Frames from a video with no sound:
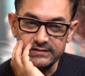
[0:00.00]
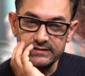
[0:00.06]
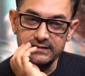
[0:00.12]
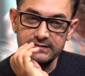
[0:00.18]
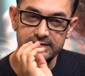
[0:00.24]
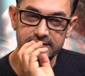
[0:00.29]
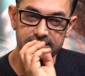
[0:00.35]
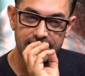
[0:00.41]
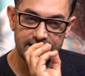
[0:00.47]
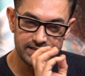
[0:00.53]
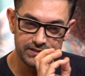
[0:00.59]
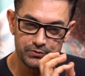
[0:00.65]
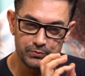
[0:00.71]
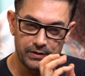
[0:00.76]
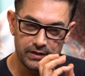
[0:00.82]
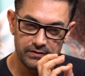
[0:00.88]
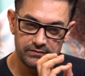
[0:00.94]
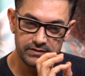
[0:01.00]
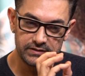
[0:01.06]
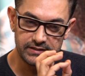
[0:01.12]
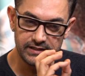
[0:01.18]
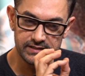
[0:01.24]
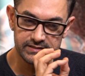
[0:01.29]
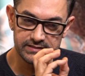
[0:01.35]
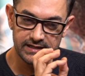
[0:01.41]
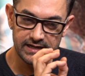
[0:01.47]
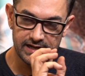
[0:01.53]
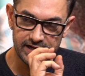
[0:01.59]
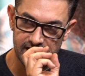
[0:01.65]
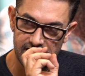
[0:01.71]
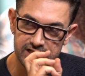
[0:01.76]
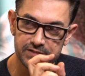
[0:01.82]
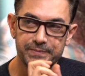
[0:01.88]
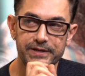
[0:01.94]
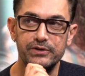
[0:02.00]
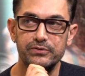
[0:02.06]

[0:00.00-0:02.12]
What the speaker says: think that is one of the things that attracts me